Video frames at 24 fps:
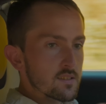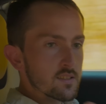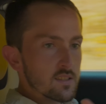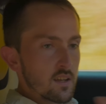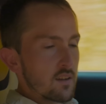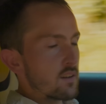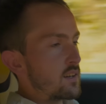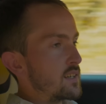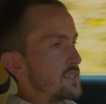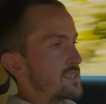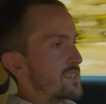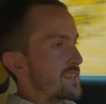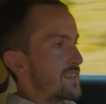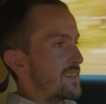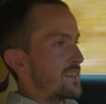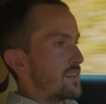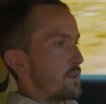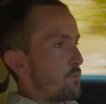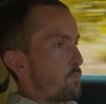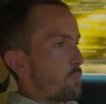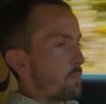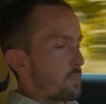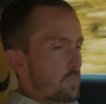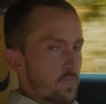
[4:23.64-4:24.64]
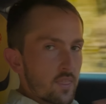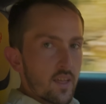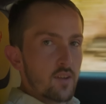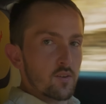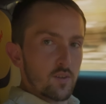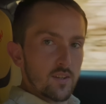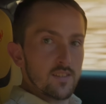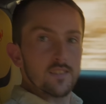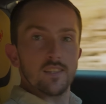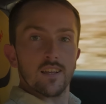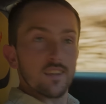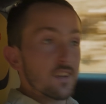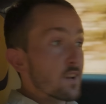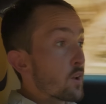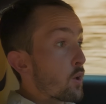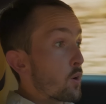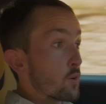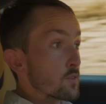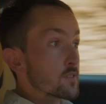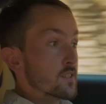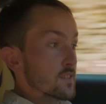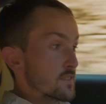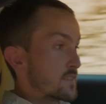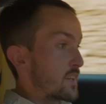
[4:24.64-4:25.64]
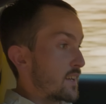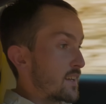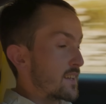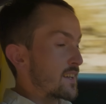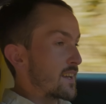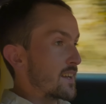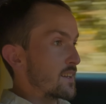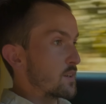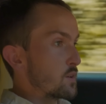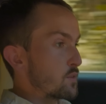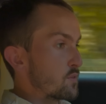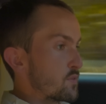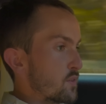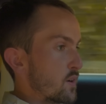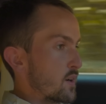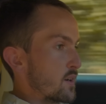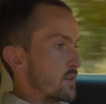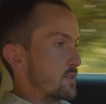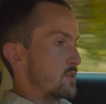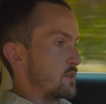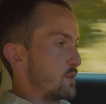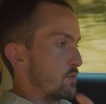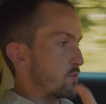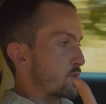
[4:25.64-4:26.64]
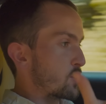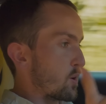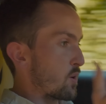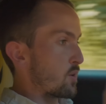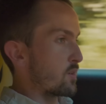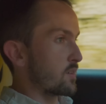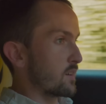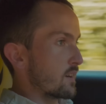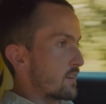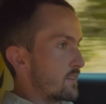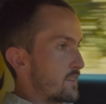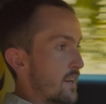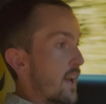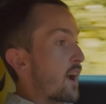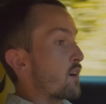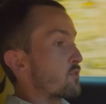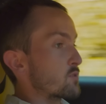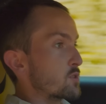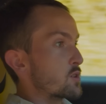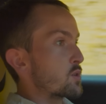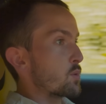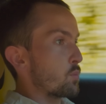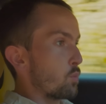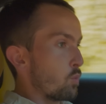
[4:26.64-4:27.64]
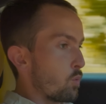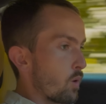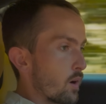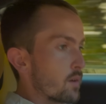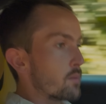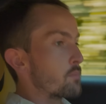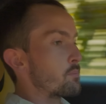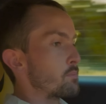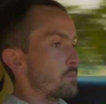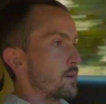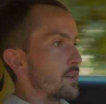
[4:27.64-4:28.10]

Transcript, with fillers: inside, there is a lot to take in at first. You've got now just one